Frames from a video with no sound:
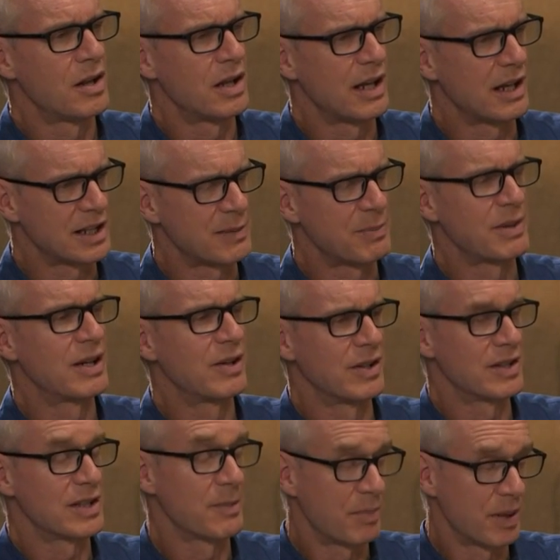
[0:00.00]
the
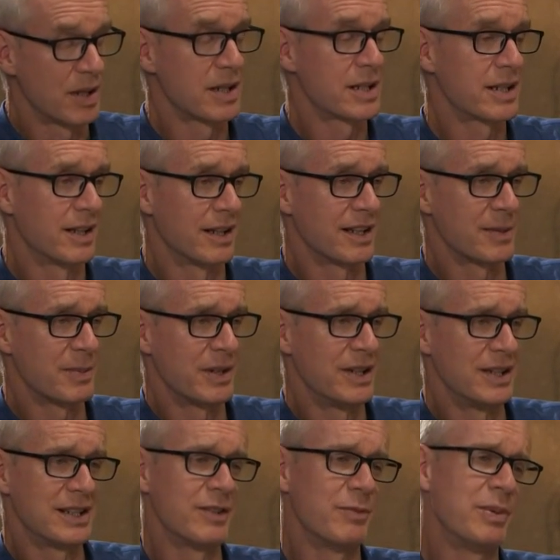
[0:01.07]
experience, the personal
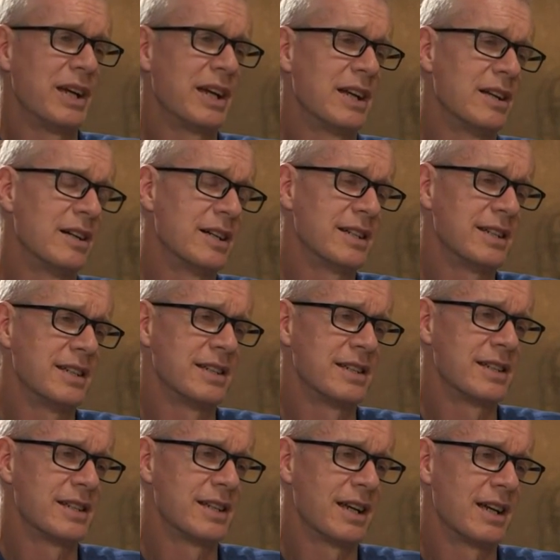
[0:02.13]
experience of being an
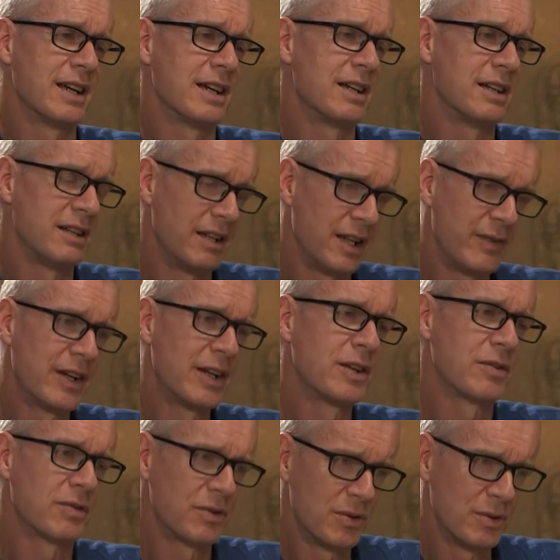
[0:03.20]
artist, living
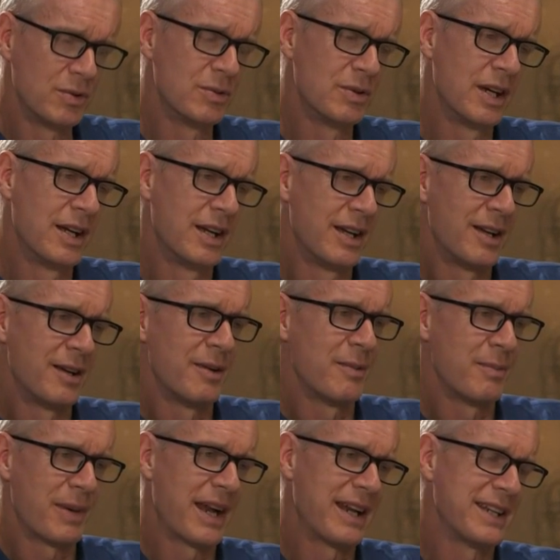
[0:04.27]
through
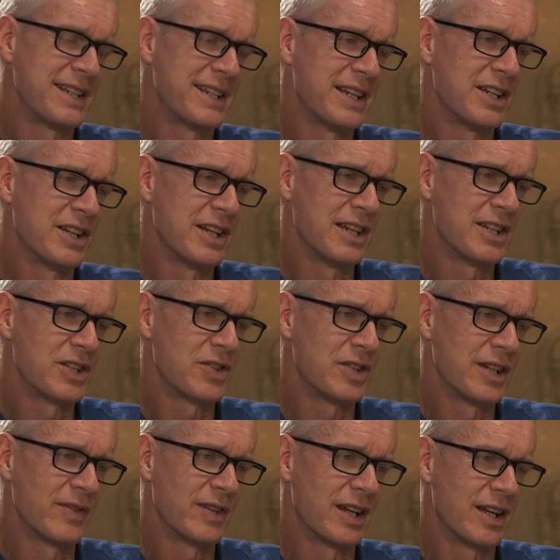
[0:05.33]
Palestinian
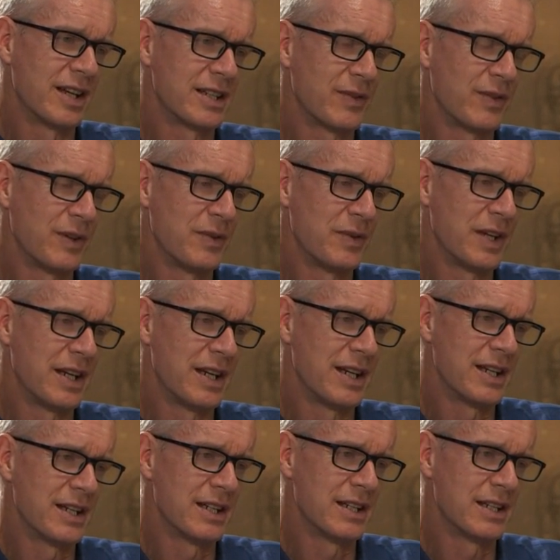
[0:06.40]
history of the last 50
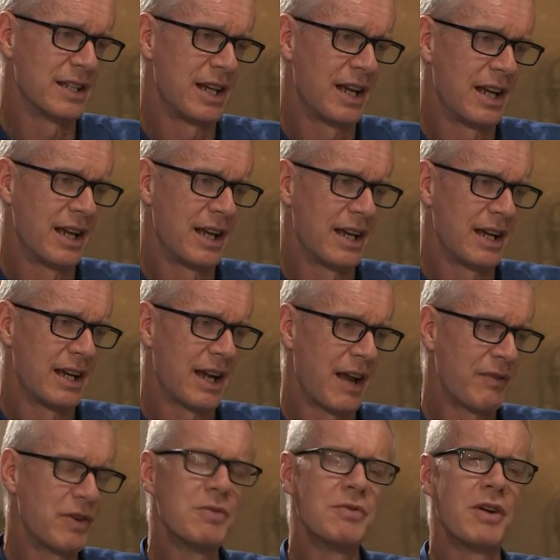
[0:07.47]
years.
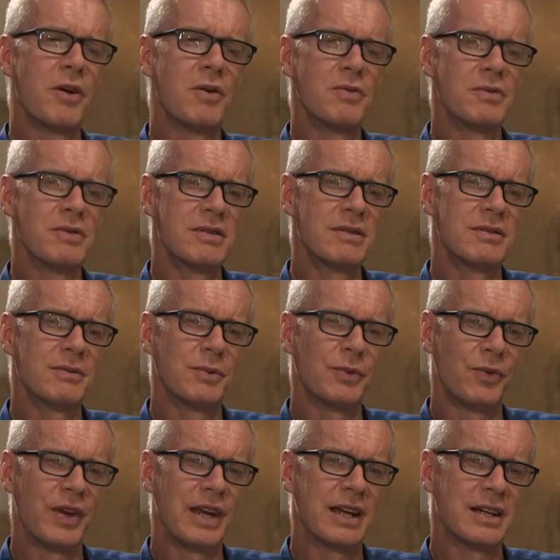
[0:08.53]
Have you known
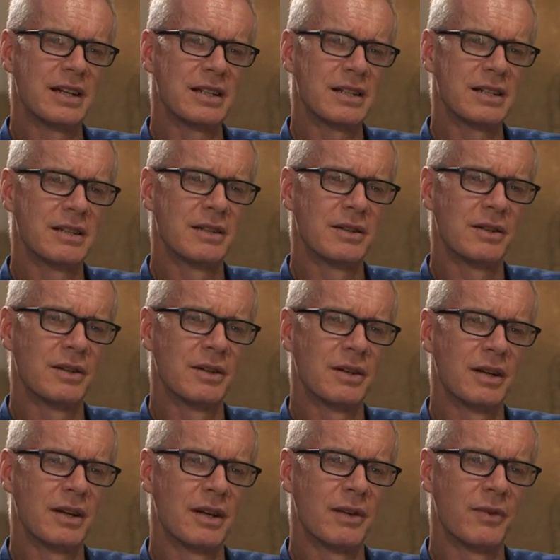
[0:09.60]
fear?
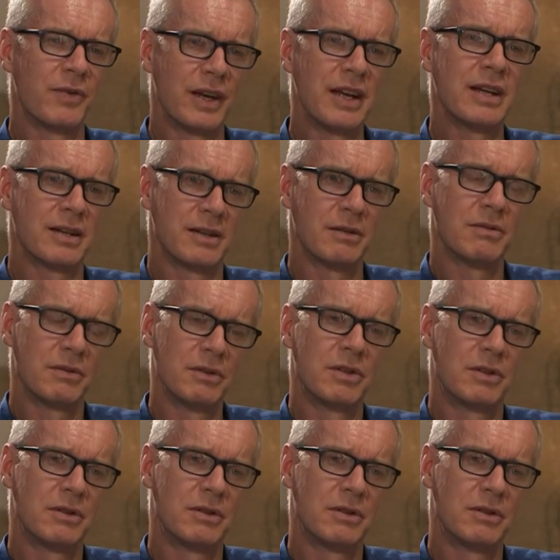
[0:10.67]
Fear